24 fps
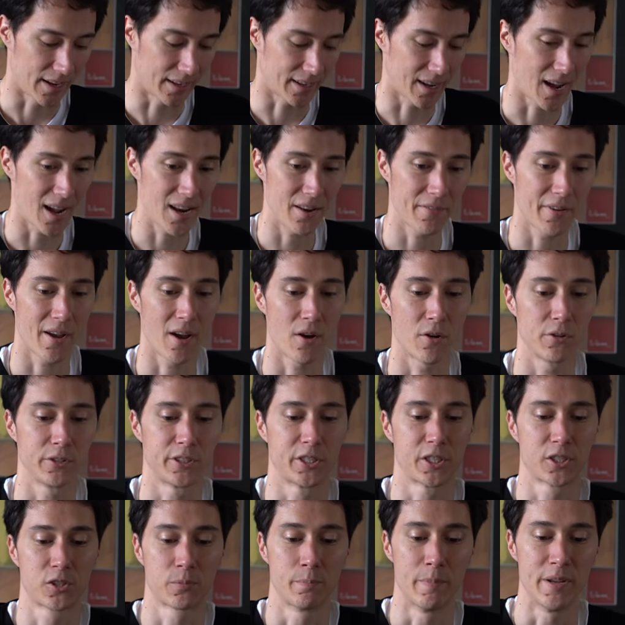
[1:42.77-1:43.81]
And kind of how I
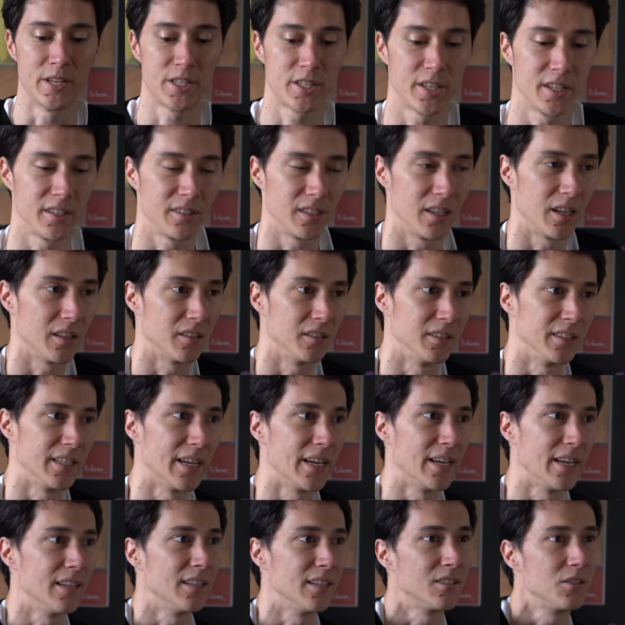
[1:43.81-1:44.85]
was just mentioning the other
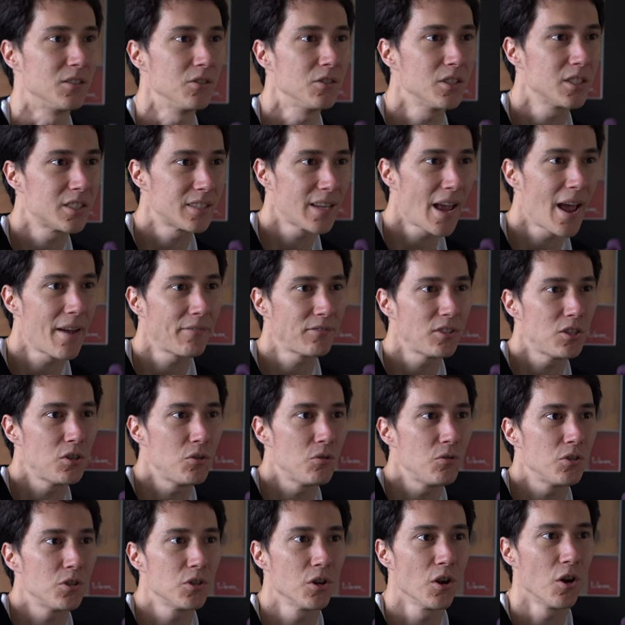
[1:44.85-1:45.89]
day is you just have to
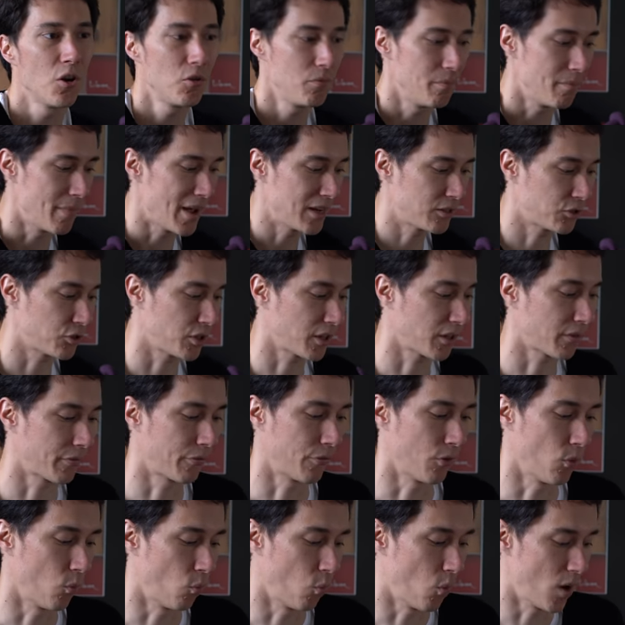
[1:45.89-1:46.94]
use your own metric
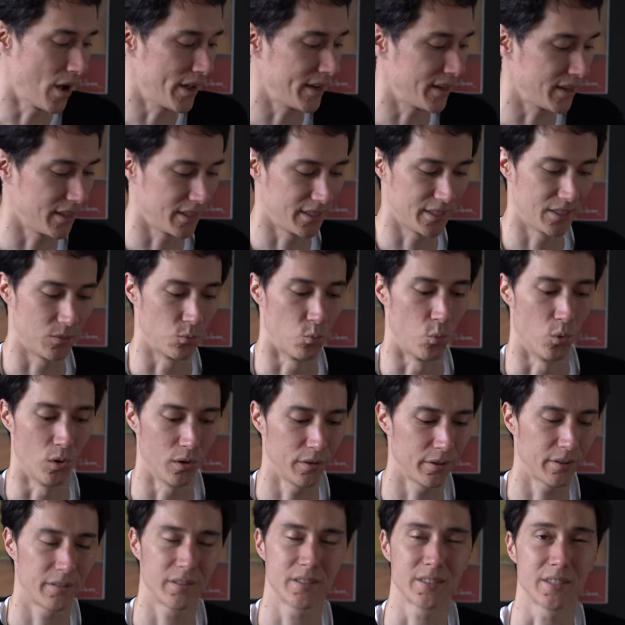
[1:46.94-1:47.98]
for what is
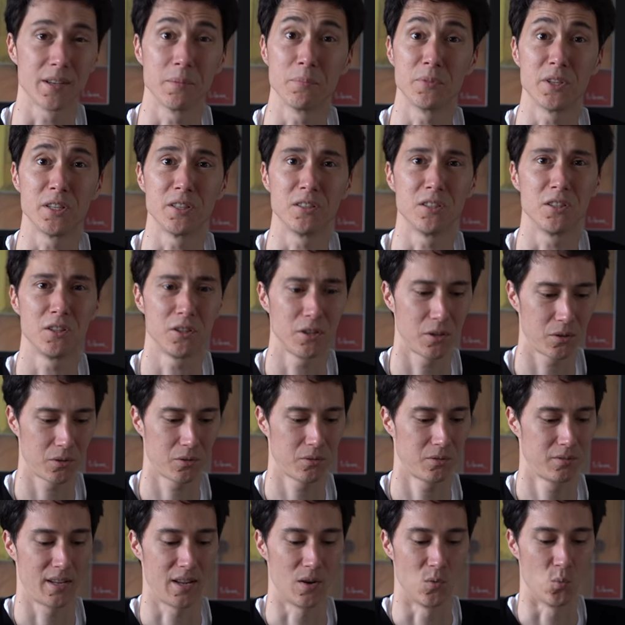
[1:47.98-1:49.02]
worth something to
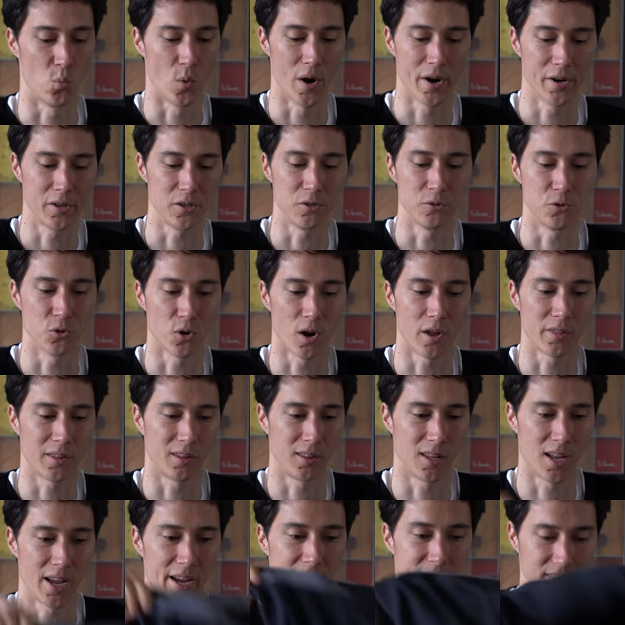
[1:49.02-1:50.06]
you and where you draw the
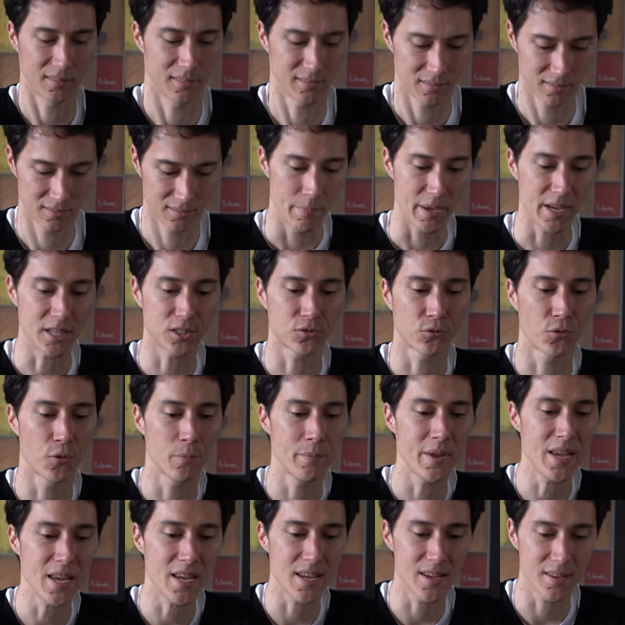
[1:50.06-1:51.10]
line. Because for
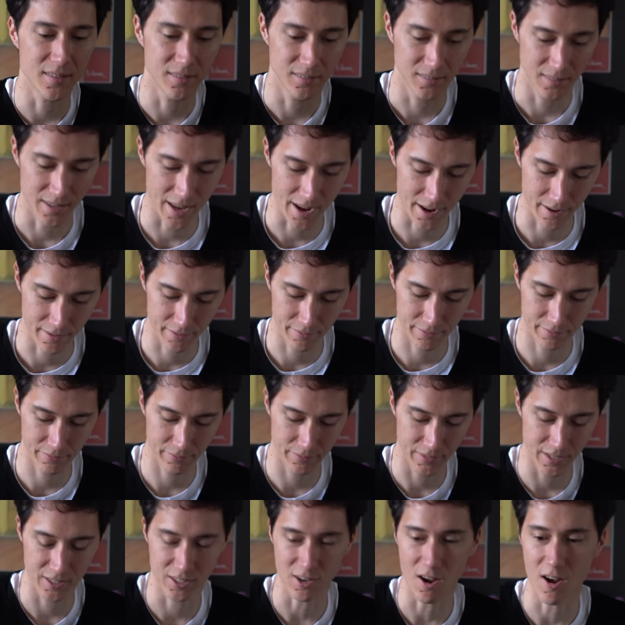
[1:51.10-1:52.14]
me, like,
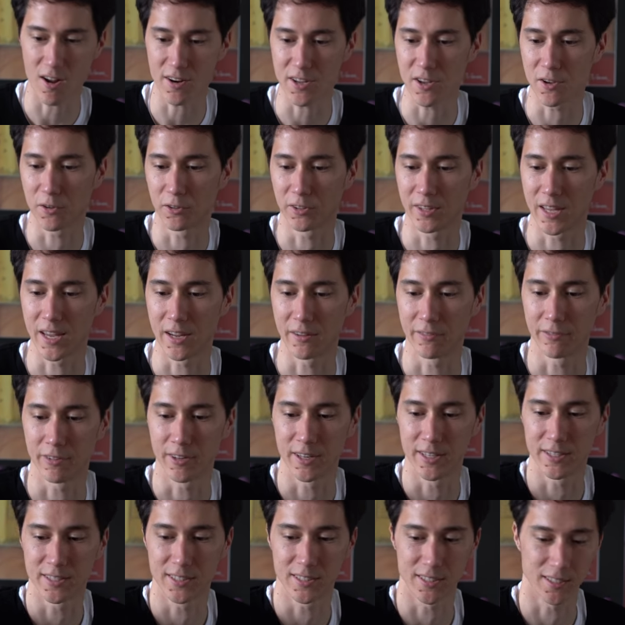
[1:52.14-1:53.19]
this audio thing, for
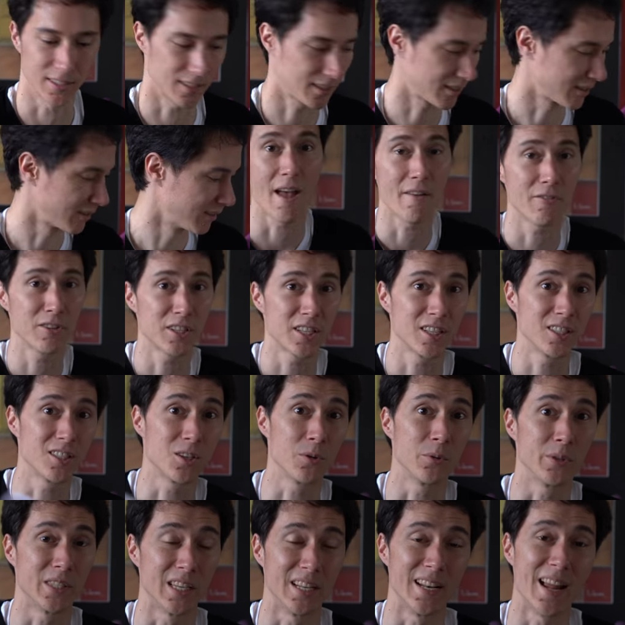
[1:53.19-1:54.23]
instance, ever since
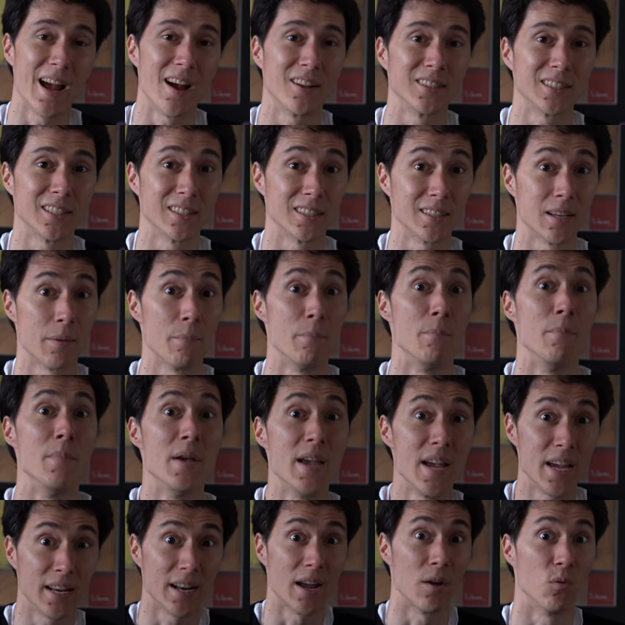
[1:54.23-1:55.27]
it was announced, I was like,
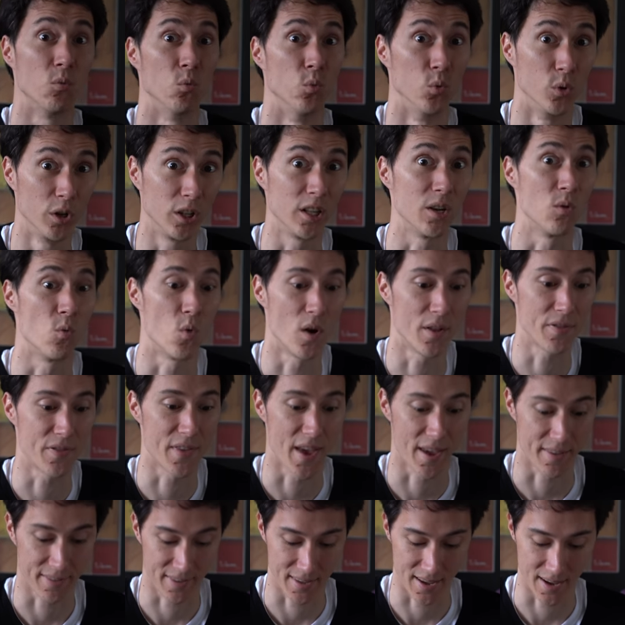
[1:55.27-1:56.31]
man, I really want
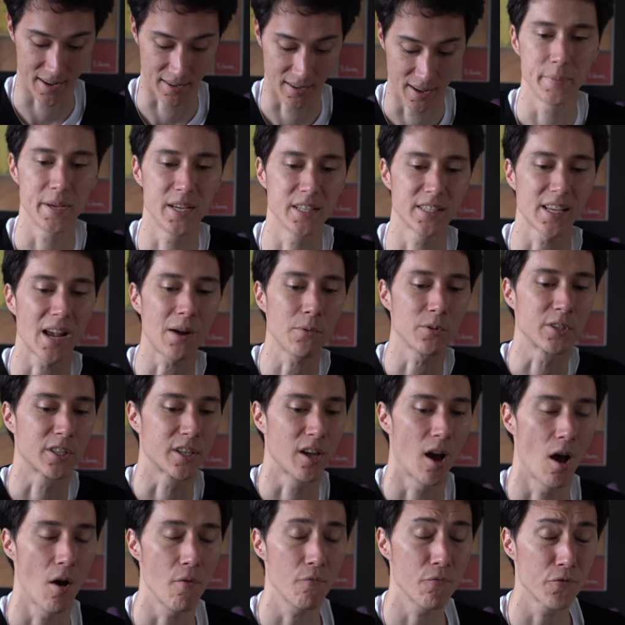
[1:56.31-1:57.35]
that thing. Because I was
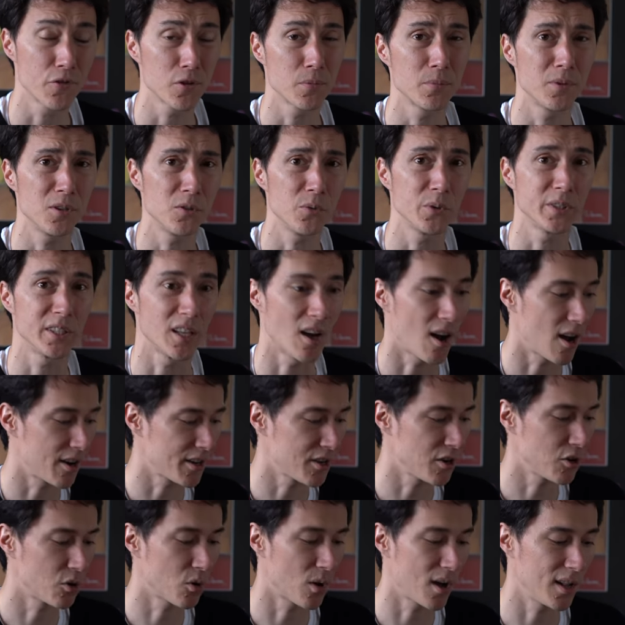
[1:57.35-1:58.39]
comfortable with the
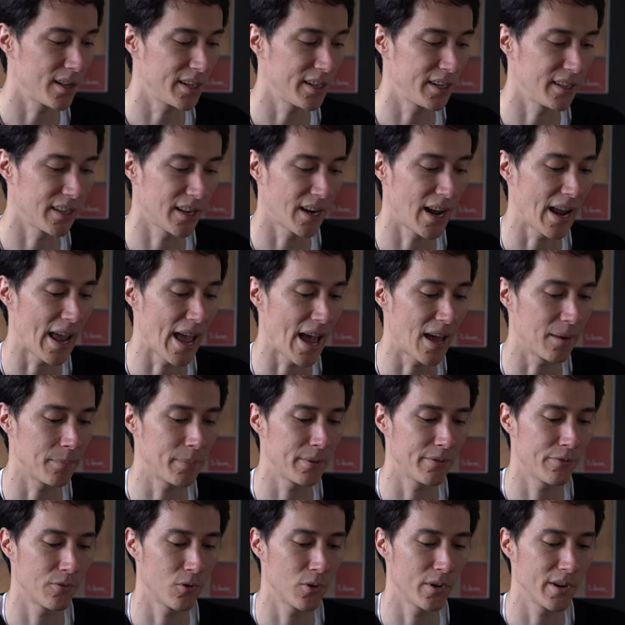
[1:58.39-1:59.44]
audio quality that I had
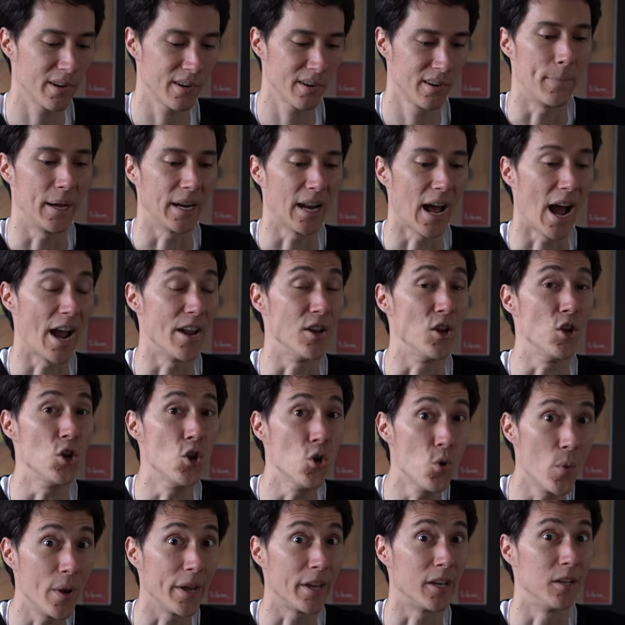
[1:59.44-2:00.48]
before, but I
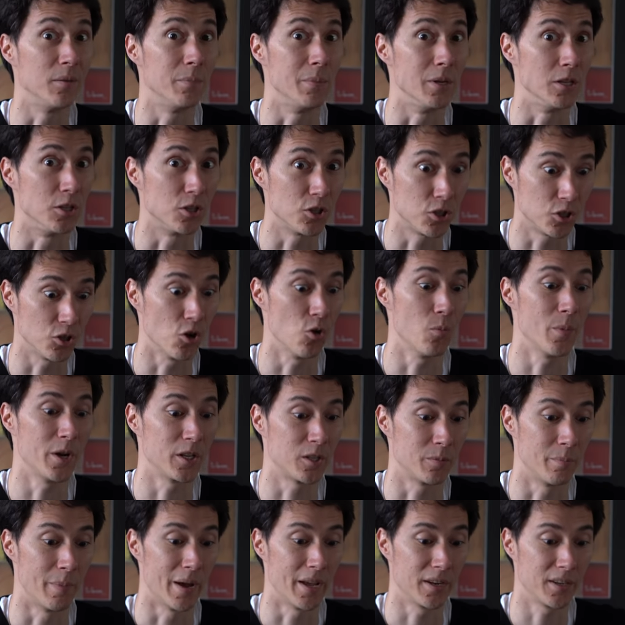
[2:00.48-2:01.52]
knew it could be so
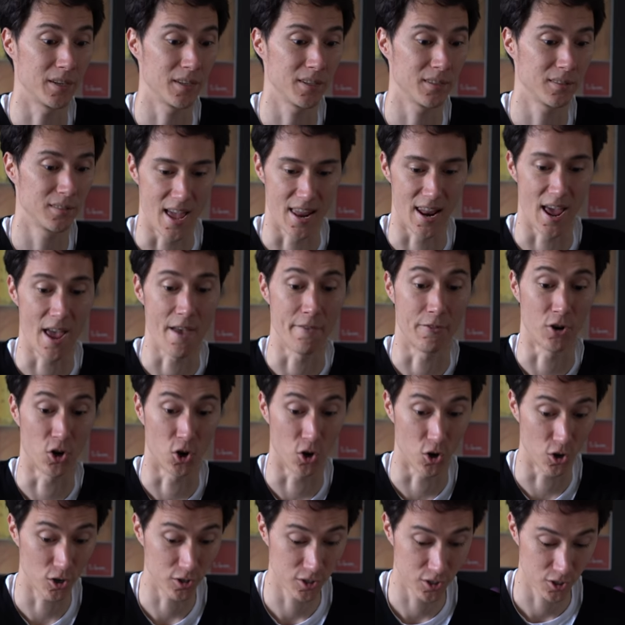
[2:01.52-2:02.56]
much better, and I have
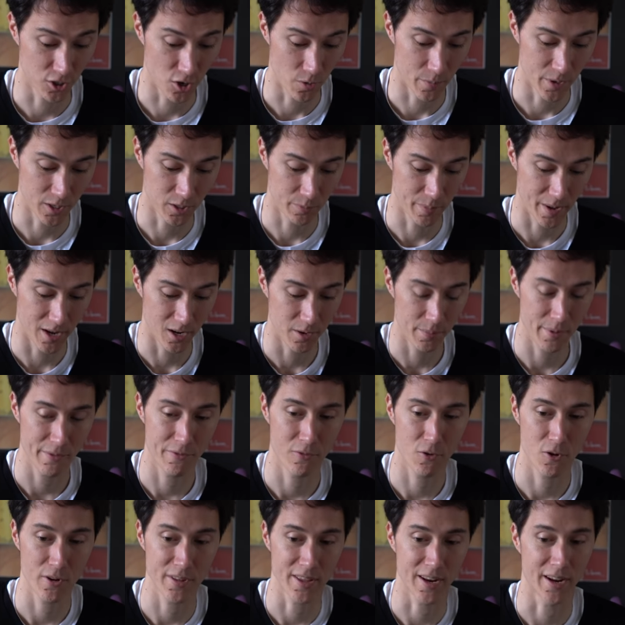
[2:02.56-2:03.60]
heard so much better
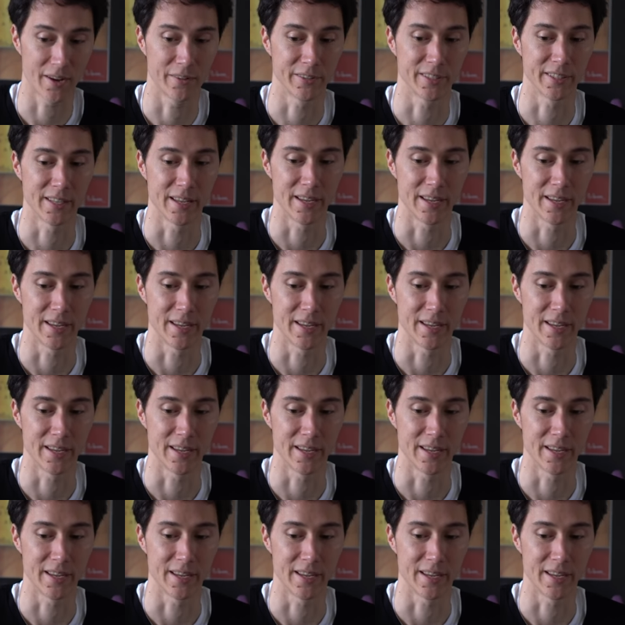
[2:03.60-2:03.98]
before that I was